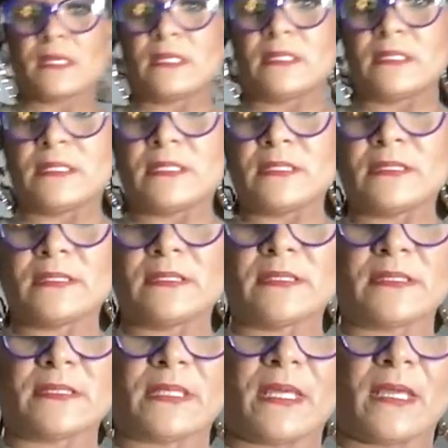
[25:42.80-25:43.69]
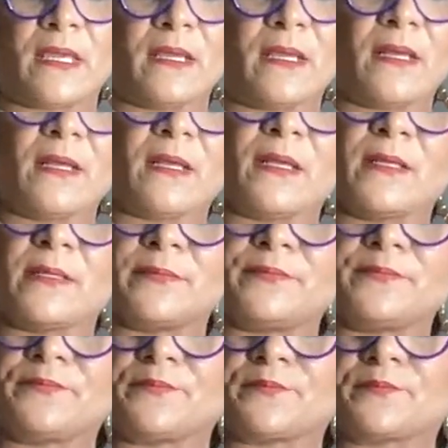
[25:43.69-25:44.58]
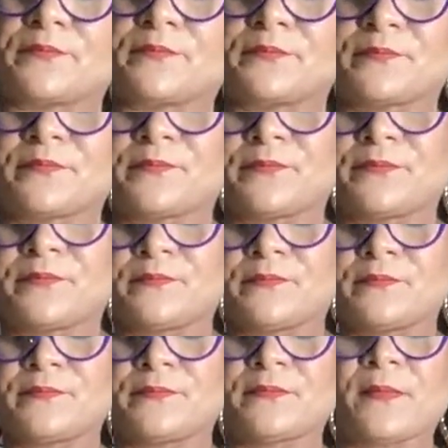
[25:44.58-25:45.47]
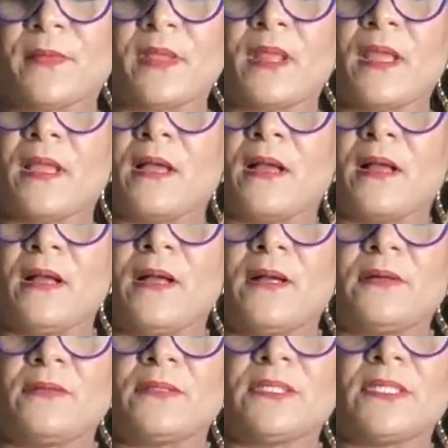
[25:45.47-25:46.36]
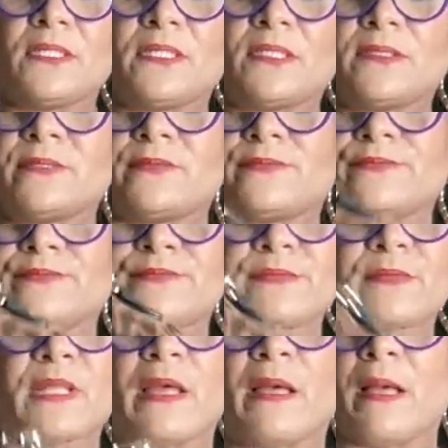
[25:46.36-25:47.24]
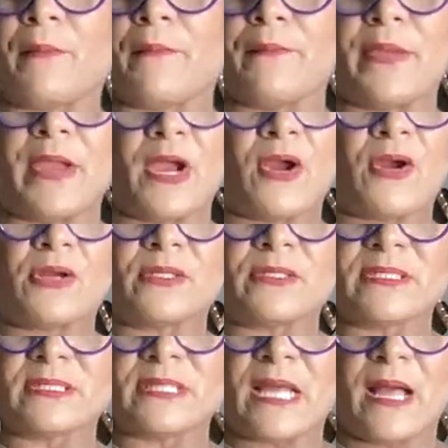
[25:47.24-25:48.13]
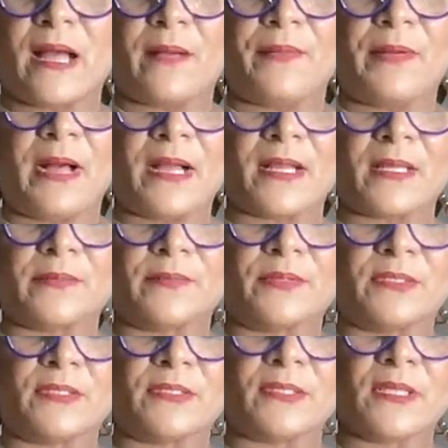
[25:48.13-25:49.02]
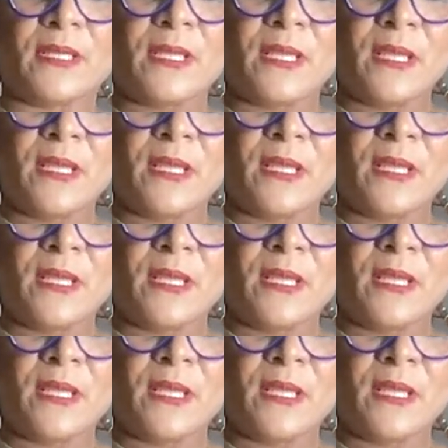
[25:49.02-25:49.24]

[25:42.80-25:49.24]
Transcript: It is a um a holo barrel style pocketbook.